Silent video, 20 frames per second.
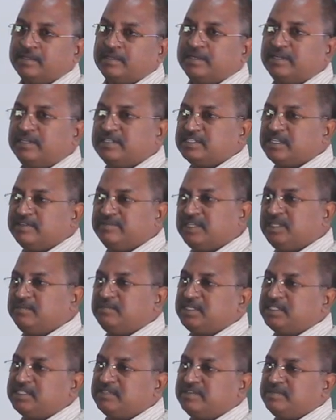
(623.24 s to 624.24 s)
It is
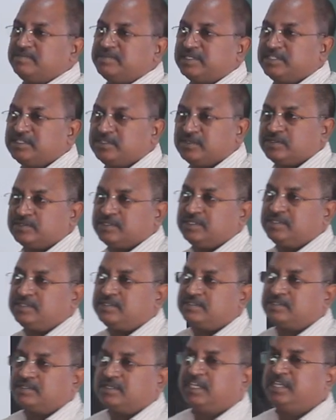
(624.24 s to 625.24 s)
available in the web
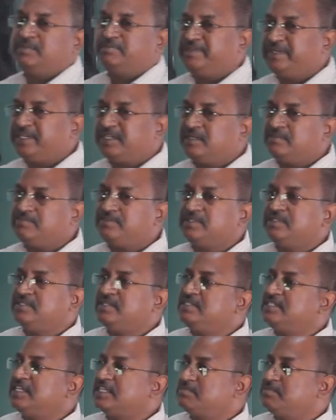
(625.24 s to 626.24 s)
resources. I picked up
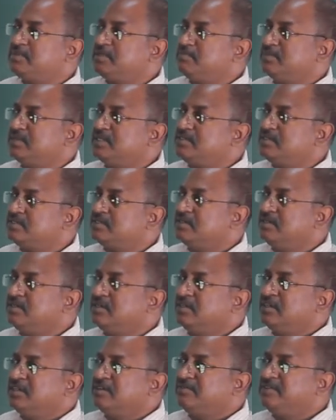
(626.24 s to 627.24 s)
these experiments
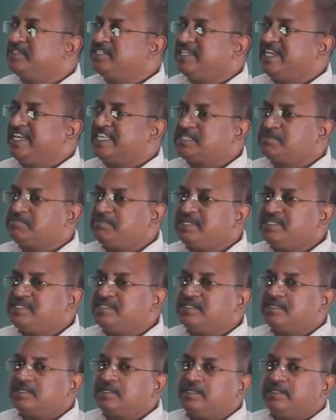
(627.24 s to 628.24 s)
which
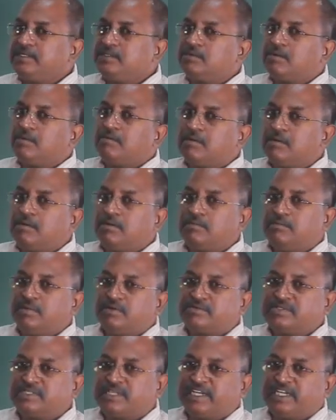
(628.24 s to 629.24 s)
explicitly talk
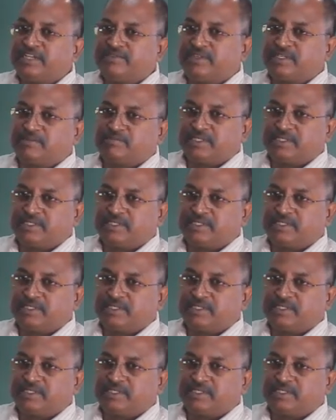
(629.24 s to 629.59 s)
about scientific